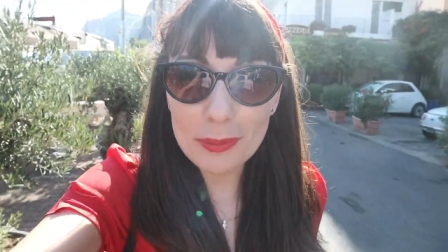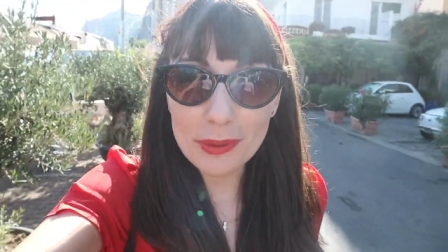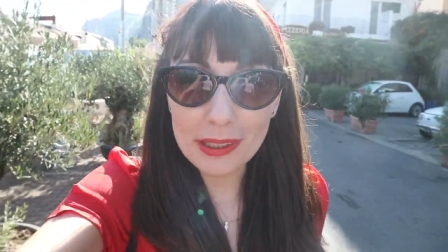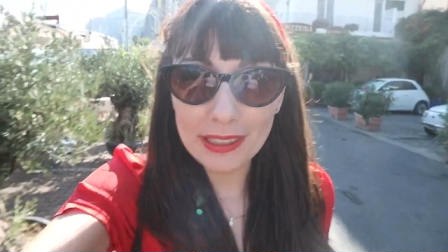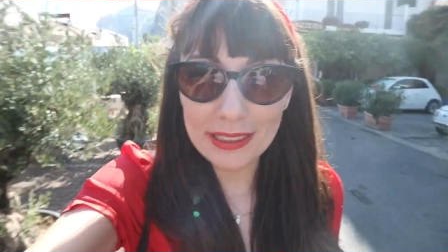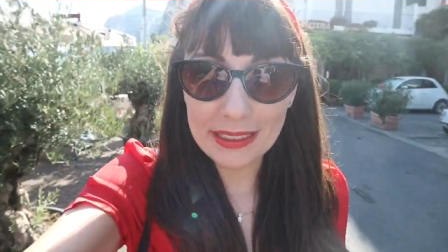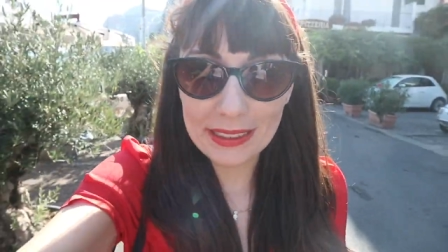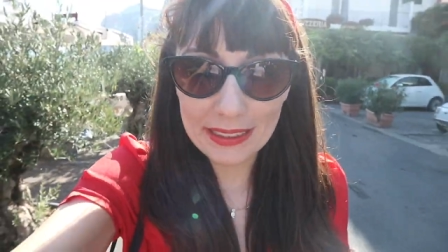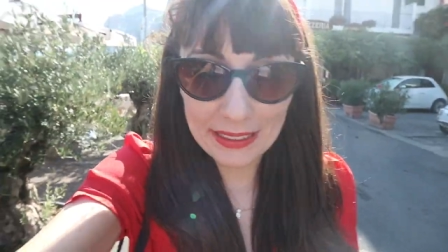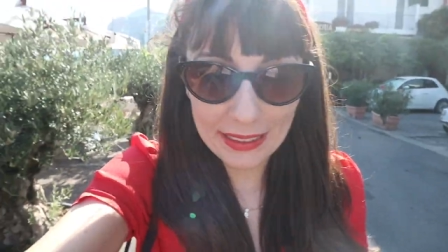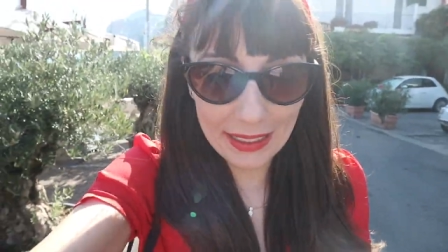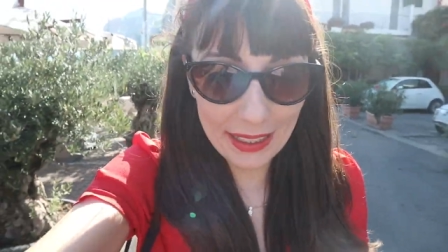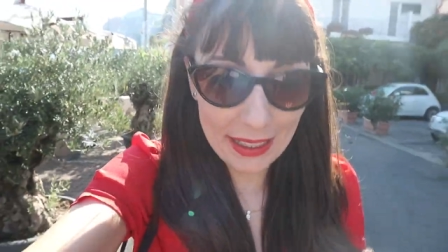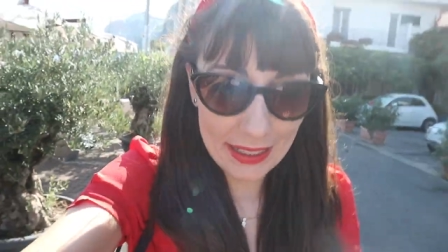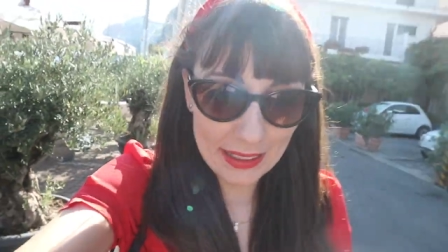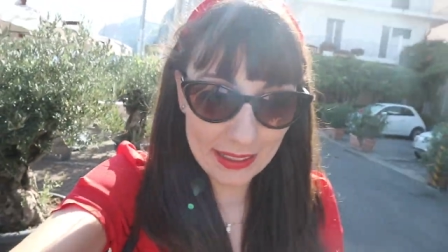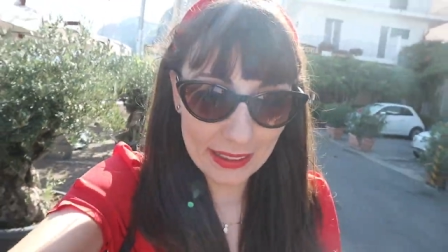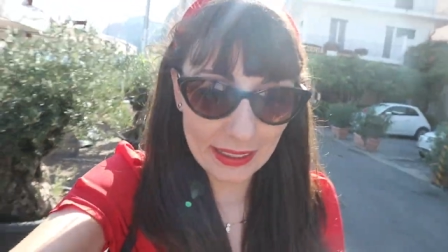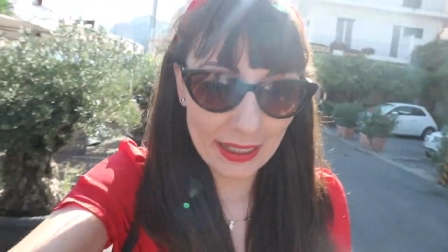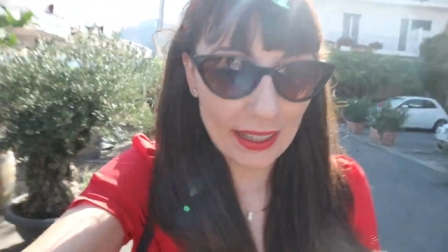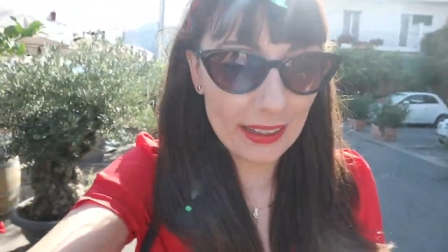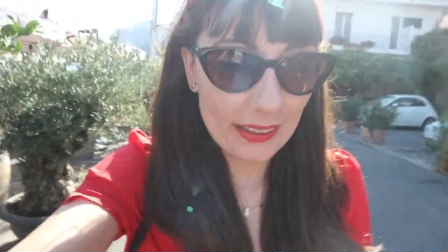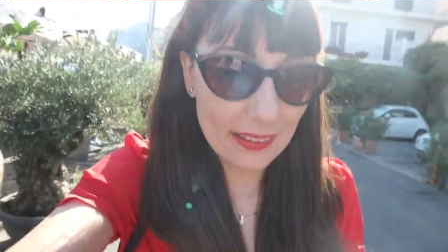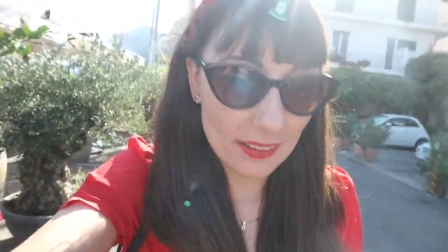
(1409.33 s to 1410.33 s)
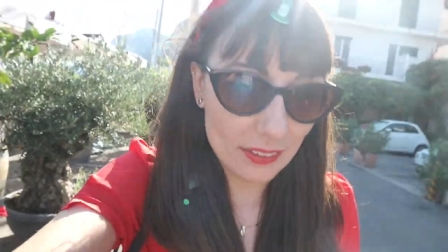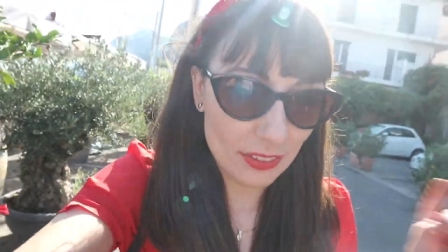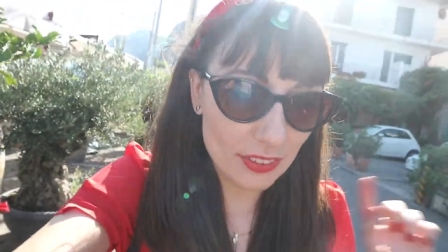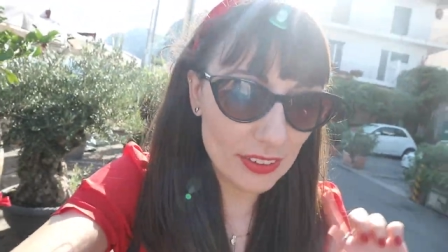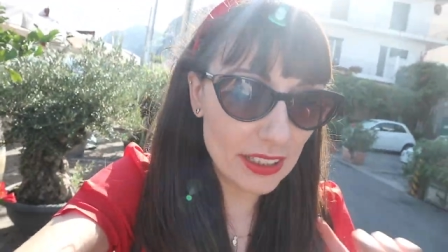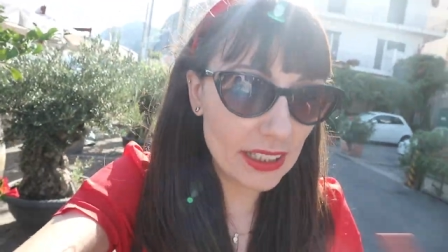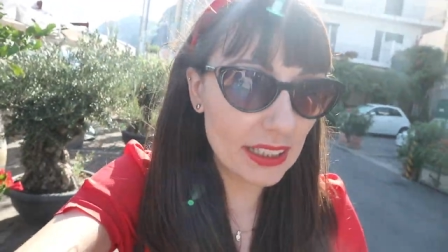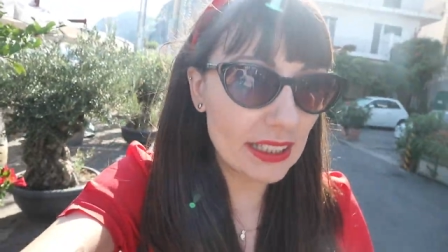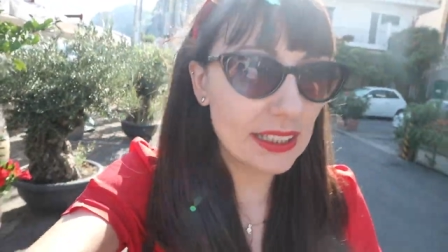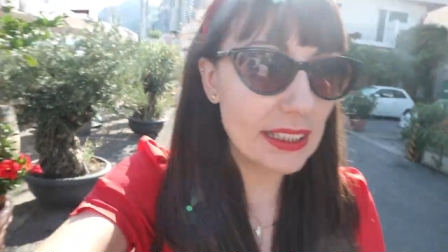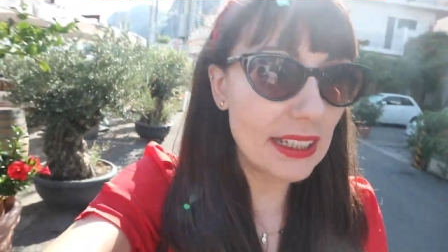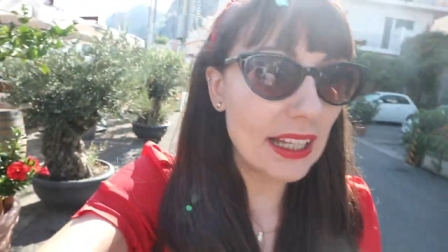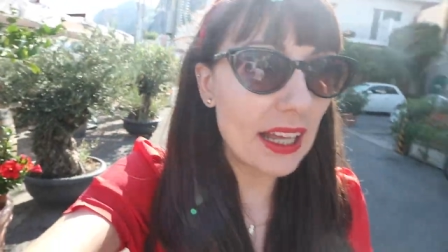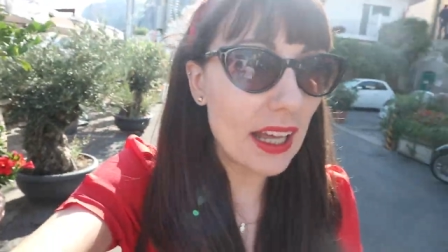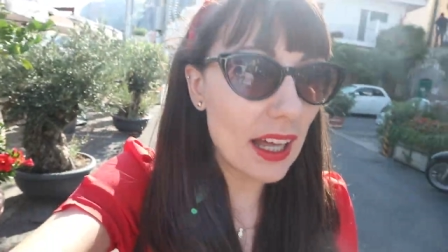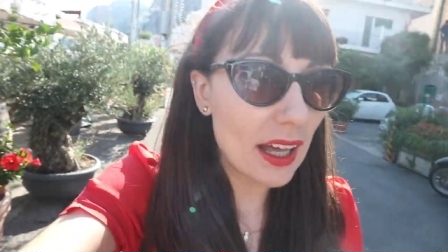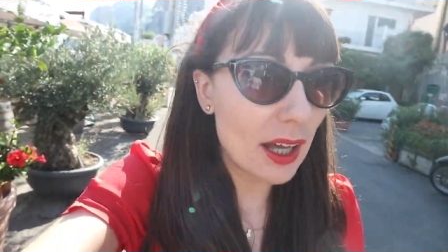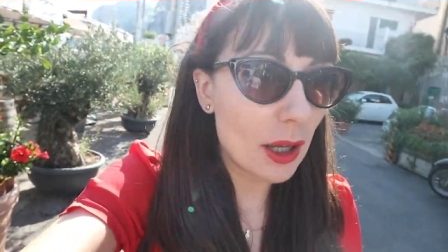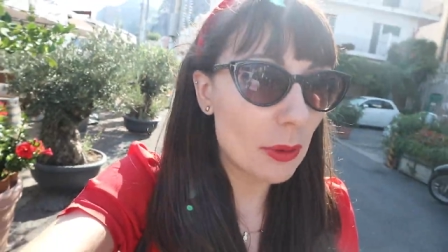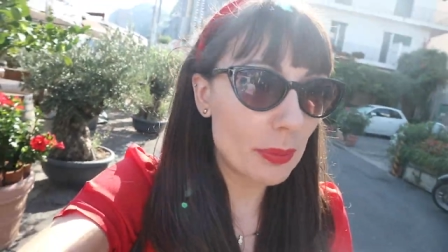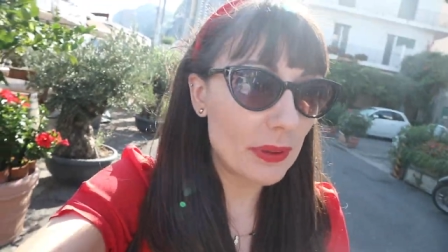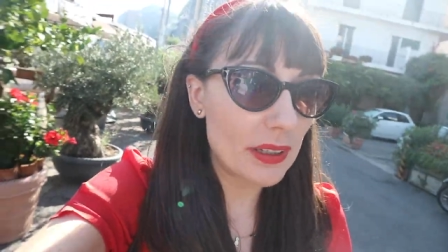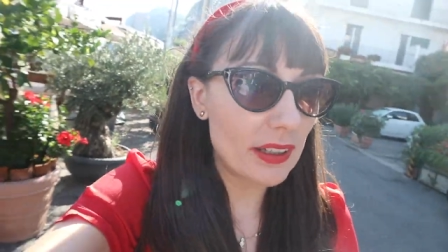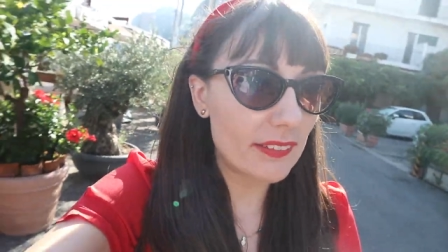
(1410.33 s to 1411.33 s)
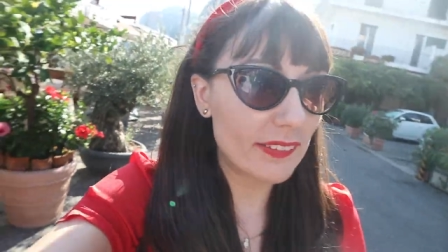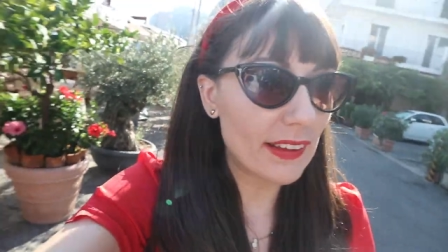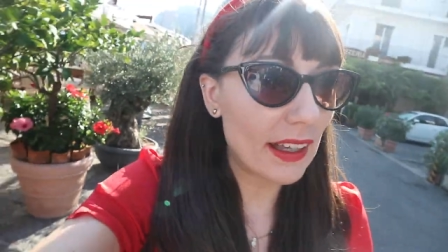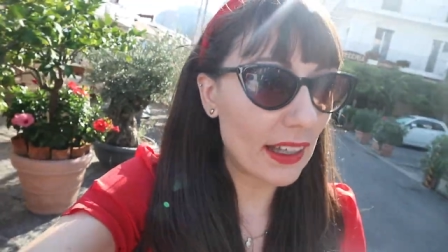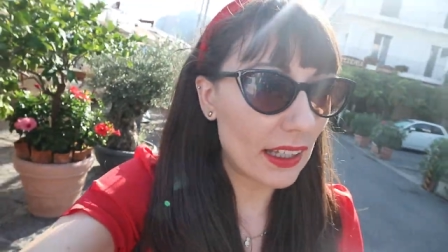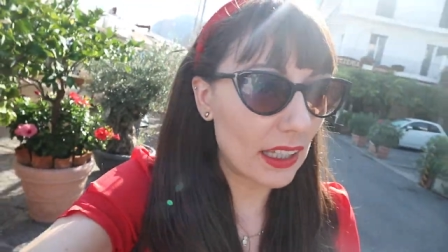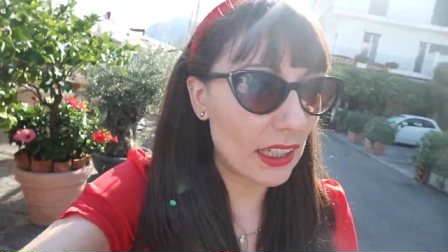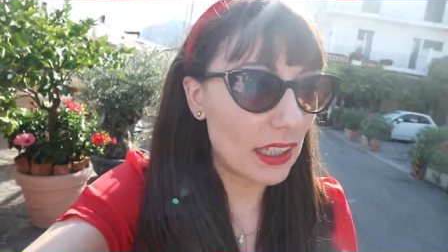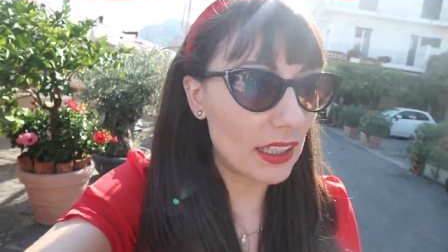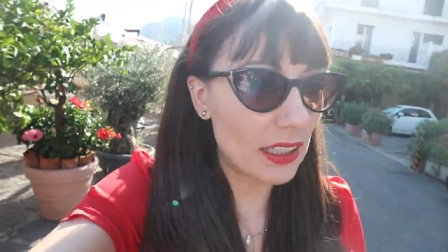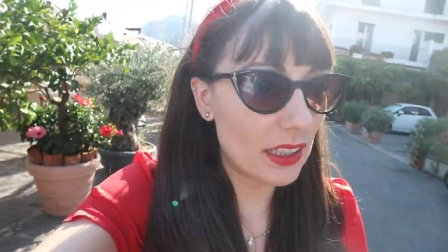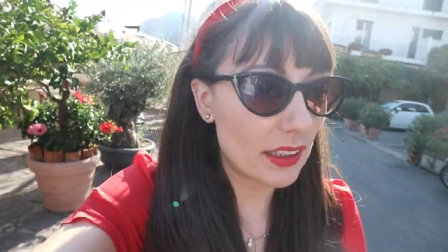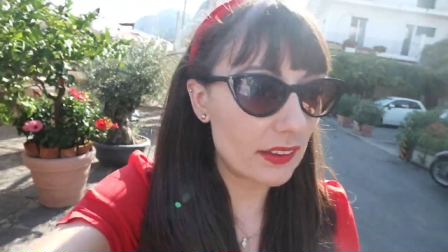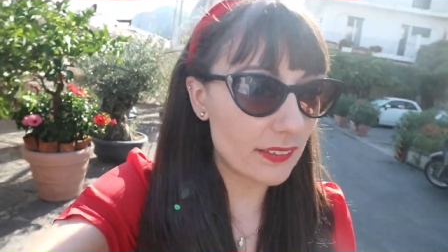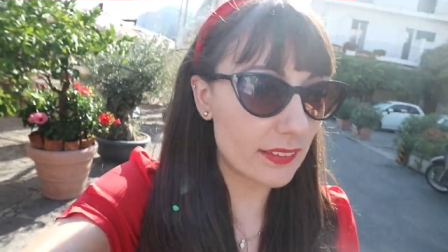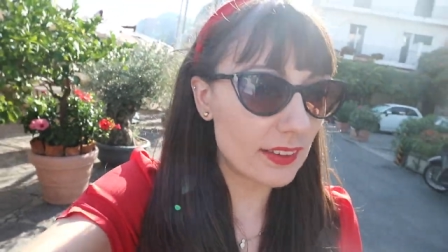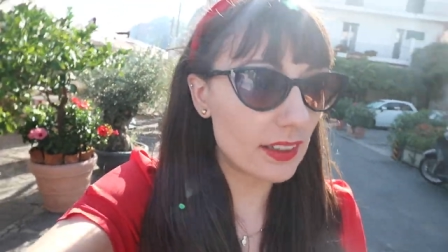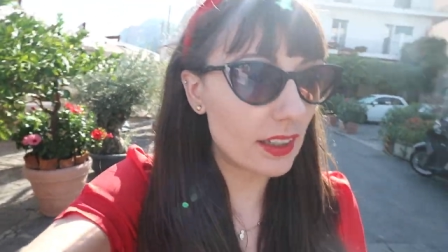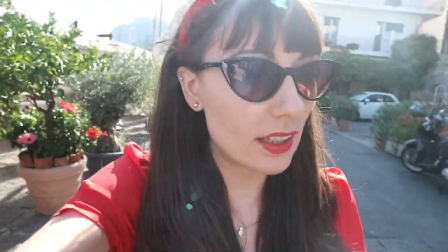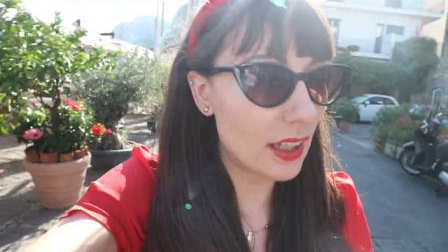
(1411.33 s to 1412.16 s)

We're gonna go and get the funicular up in a second